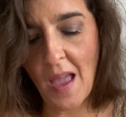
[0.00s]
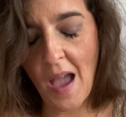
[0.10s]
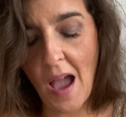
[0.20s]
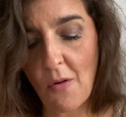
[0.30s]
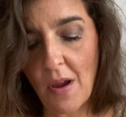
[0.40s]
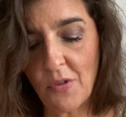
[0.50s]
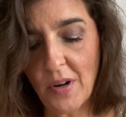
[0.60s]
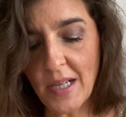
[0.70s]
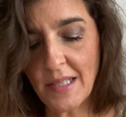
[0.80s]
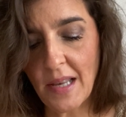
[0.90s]
However,
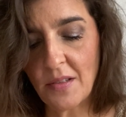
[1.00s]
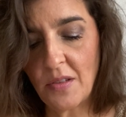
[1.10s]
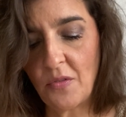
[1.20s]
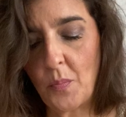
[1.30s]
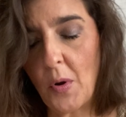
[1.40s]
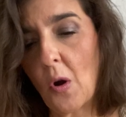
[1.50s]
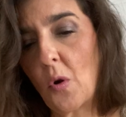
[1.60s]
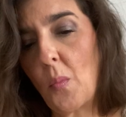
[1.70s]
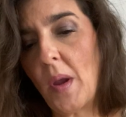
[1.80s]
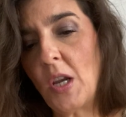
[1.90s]
excessive
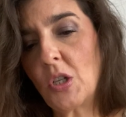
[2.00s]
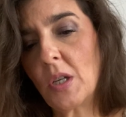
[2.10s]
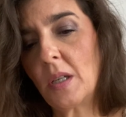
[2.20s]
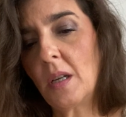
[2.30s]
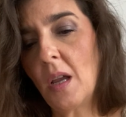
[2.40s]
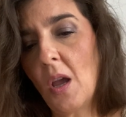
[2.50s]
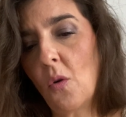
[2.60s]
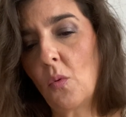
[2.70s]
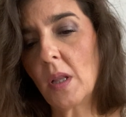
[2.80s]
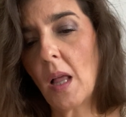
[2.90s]
preoccupation
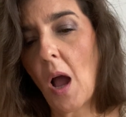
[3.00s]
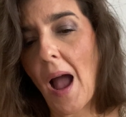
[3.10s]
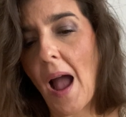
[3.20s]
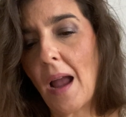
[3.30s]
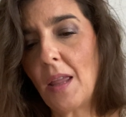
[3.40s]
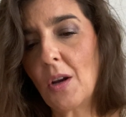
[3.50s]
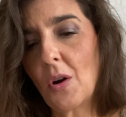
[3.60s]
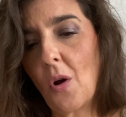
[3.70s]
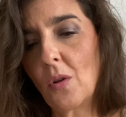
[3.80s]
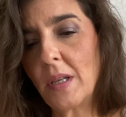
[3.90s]
will either
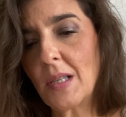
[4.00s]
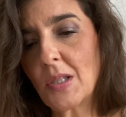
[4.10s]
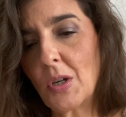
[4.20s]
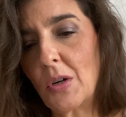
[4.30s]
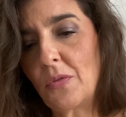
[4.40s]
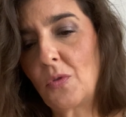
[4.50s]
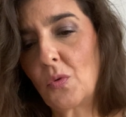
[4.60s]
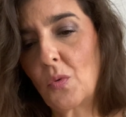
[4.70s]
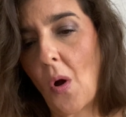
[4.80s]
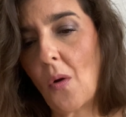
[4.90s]
only serve to
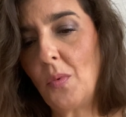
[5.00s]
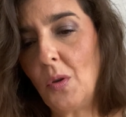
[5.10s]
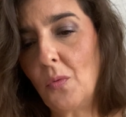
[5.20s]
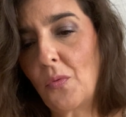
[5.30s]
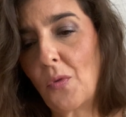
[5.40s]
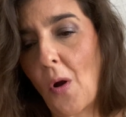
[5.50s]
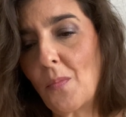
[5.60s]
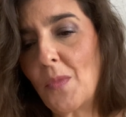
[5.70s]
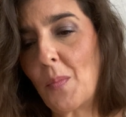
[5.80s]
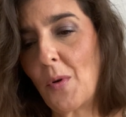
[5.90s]
rob you
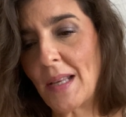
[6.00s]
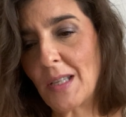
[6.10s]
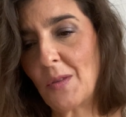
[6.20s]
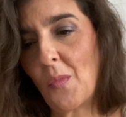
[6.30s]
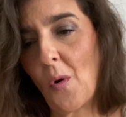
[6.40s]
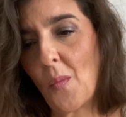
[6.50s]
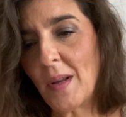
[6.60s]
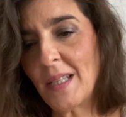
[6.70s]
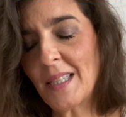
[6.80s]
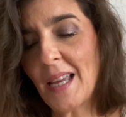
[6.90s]
from the present
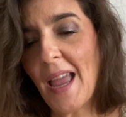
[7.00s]
moment,